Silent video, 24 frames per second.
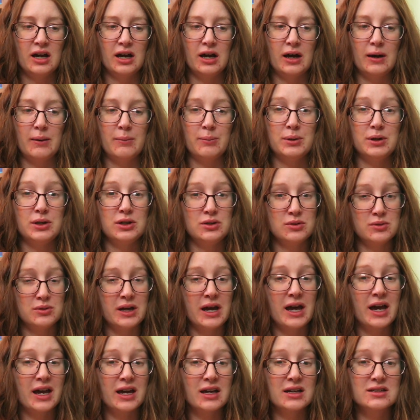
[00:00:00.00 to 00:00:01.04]
uh, but you
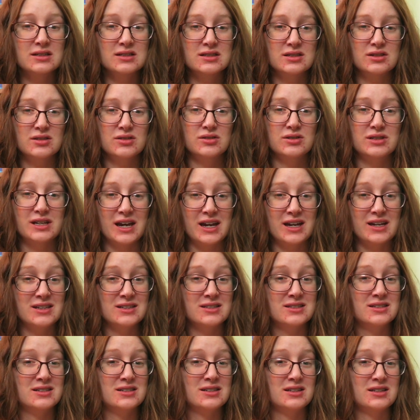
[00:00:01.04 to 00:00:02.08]
can still
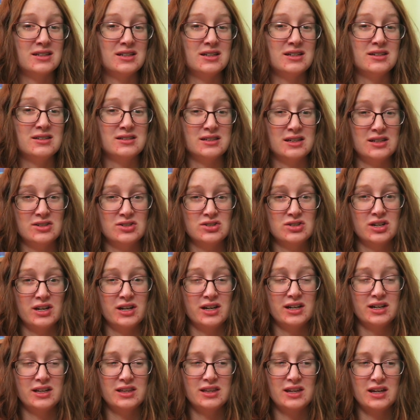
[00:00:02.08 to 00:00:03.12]
taste the
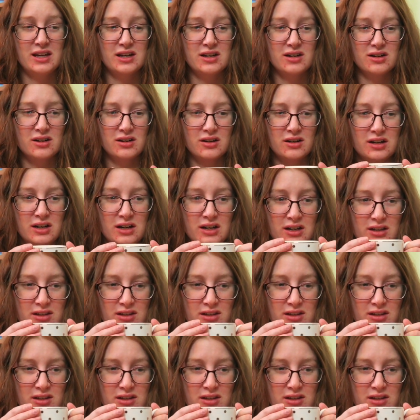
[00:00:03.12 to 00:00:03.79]
sencha in there.